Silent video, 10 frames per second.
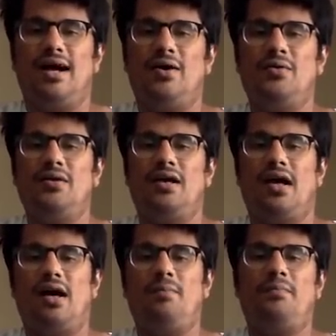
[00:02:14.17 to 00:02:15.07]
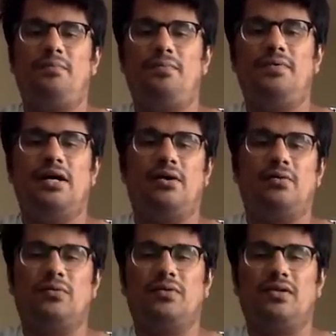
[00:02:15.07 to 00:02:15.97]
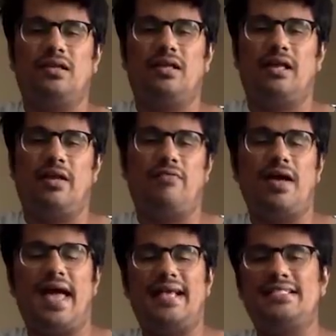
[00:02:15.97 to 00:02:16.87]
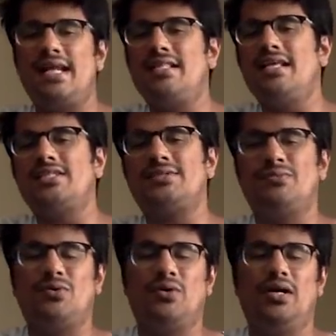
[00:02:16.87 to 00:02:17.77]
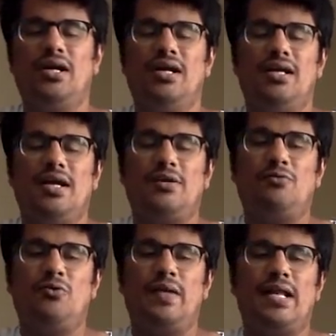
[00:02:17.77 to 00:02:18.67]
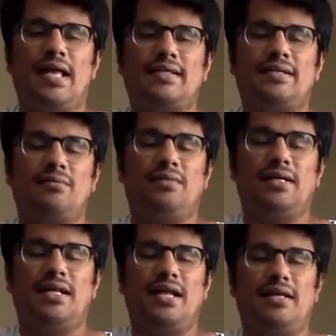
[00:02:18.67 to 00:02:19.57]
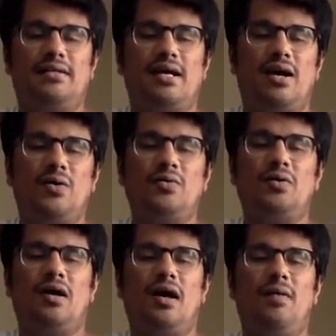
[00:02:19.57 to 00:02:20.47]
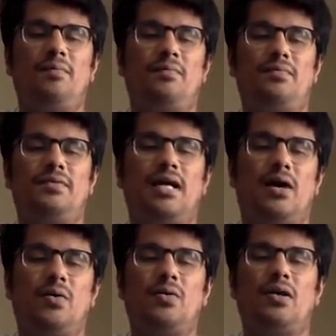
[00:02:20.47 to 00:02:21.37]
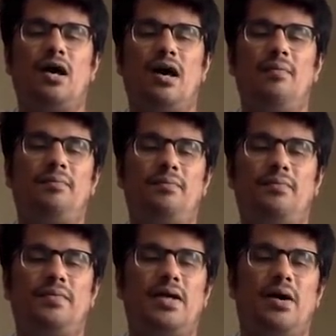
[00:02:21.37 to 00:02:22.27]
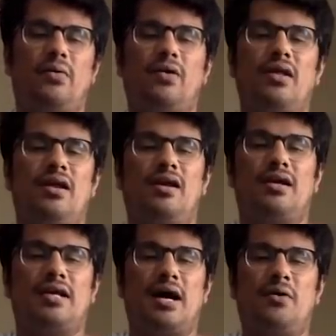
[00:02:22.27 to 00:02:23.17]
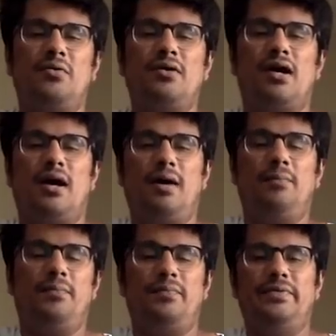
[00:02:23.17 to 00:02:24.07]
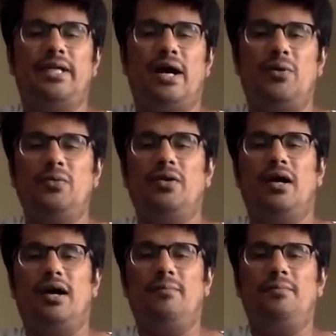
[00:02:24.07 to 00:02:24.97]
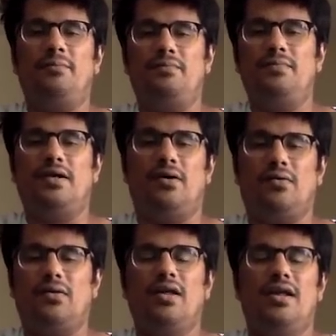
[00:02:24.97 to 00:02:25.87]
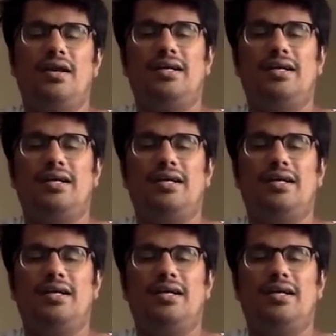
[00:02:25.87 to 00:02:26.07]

Down, up, down. If I extend this more, it would be like something like down, up, down, up, down. Down, up, down, up, down.